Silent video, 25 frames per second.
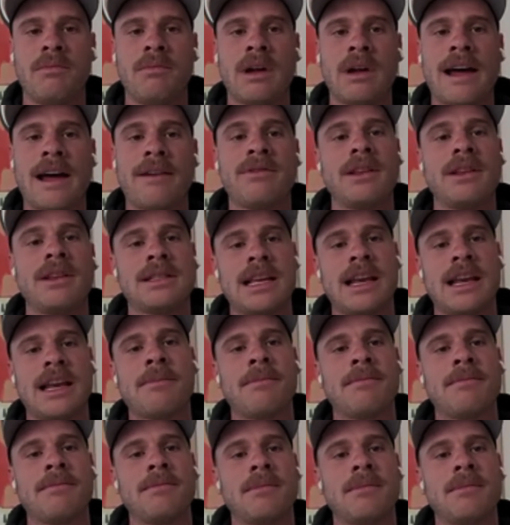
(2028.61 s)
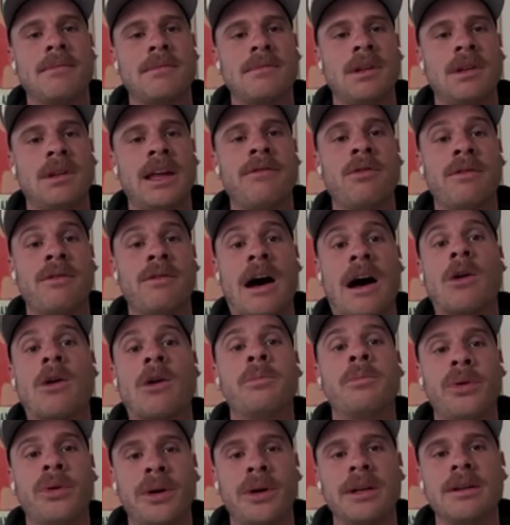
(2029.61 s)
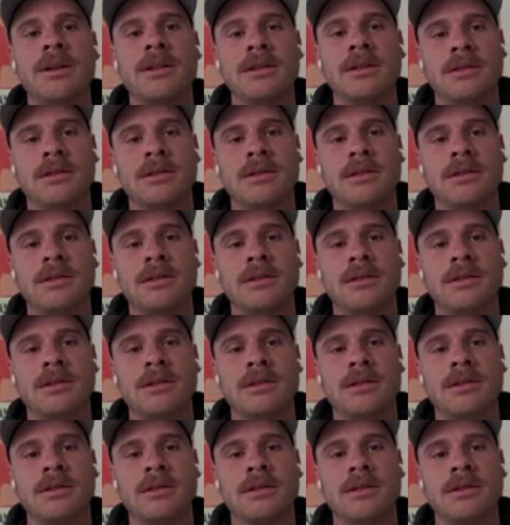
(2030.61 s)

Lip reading: have the same level of output.